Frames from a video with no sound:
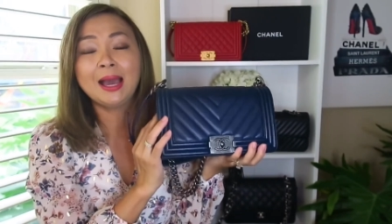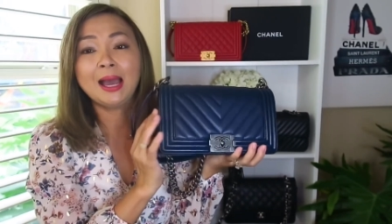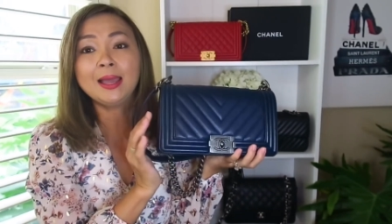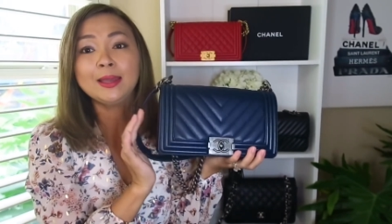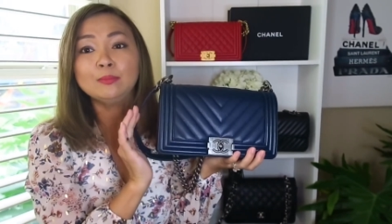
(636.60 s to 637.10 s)

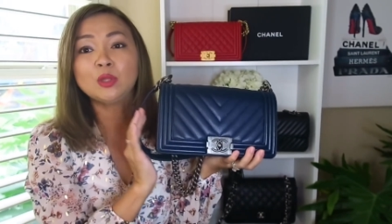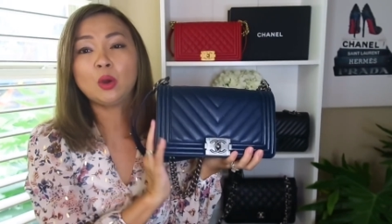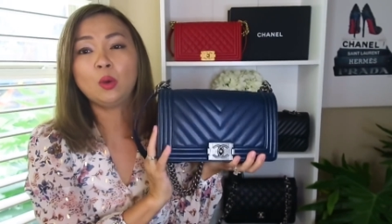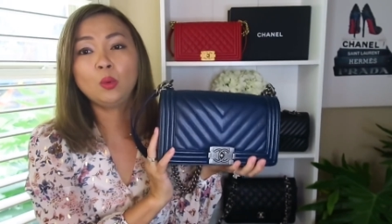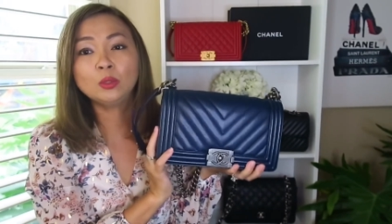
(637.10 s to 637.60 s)
Um,
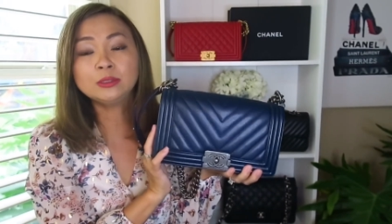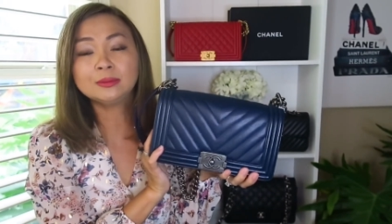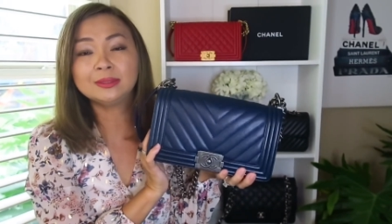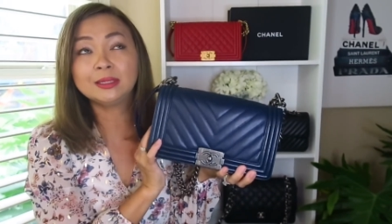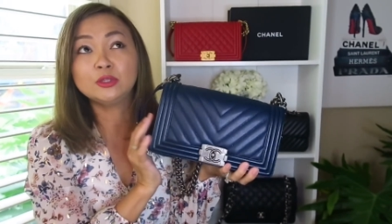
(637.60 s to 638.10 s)
the
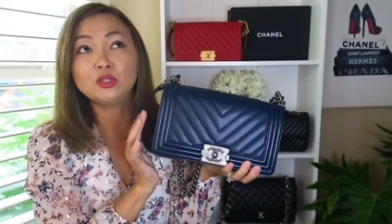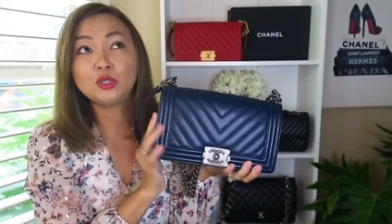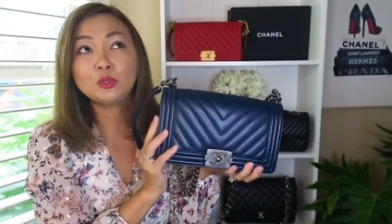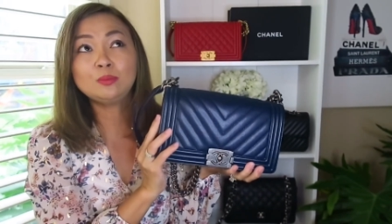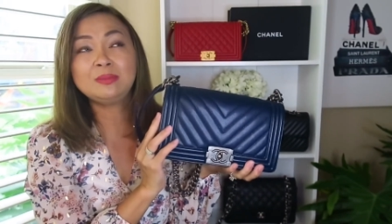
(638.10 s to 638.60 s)
old, the
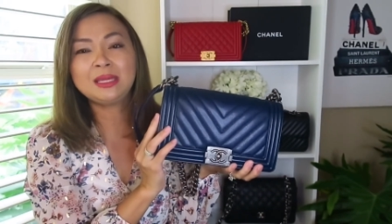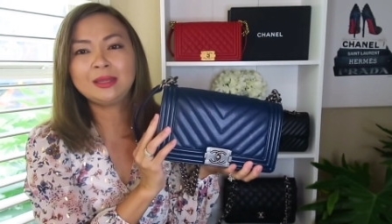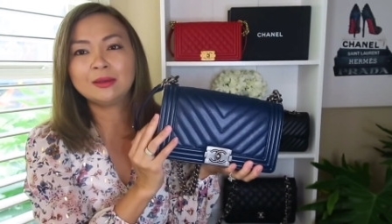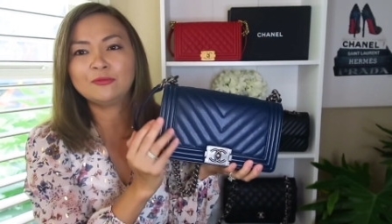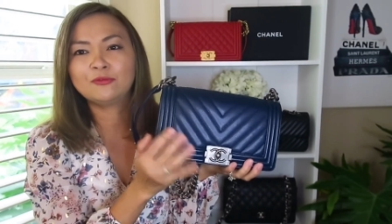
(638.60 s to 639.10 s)
new
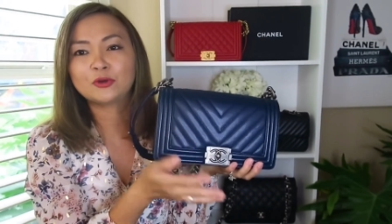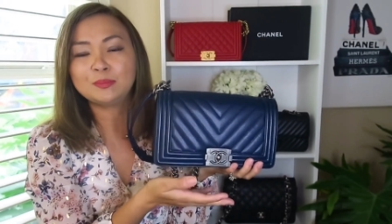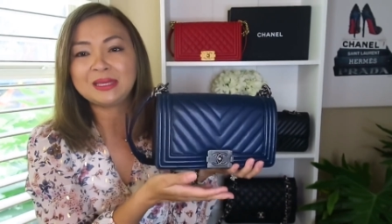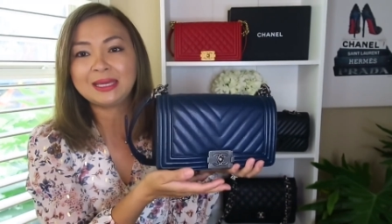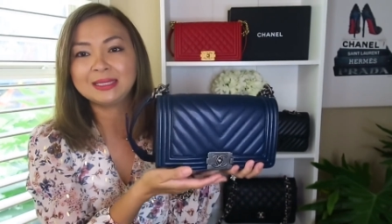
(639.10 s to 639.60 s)
medium for
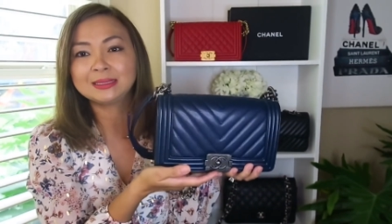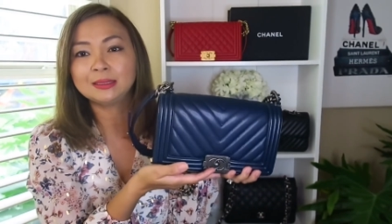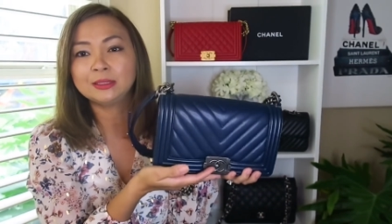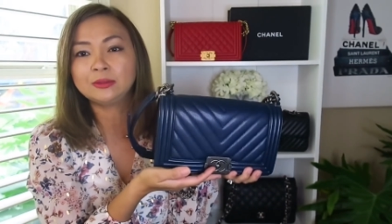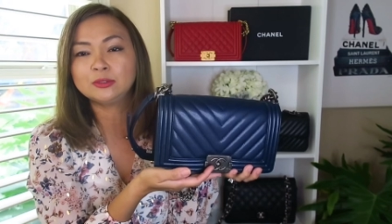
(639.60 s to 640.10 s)
me, it's a
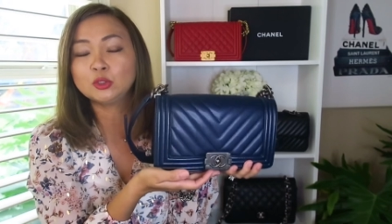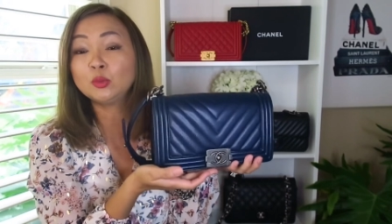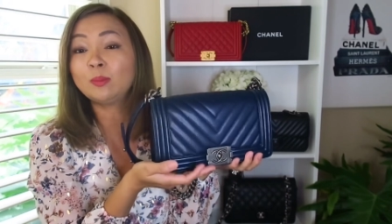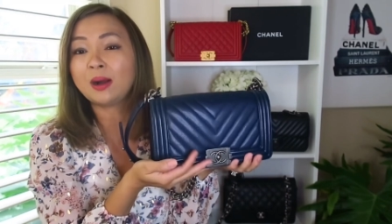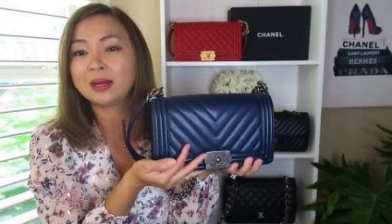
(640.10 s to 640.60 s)
little too
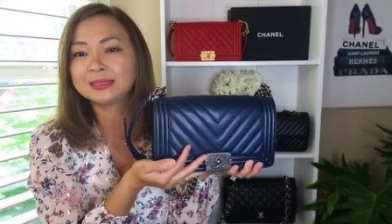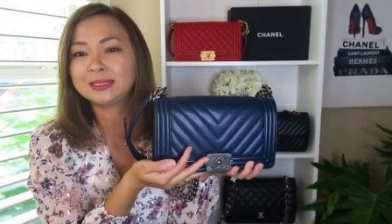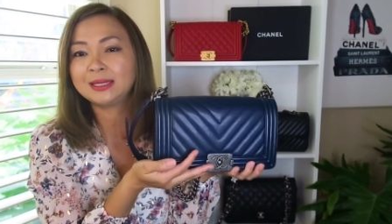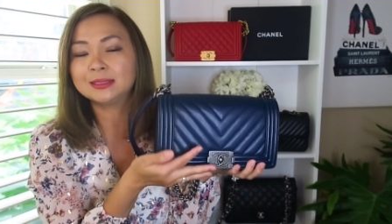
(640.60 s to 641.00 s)
boxy.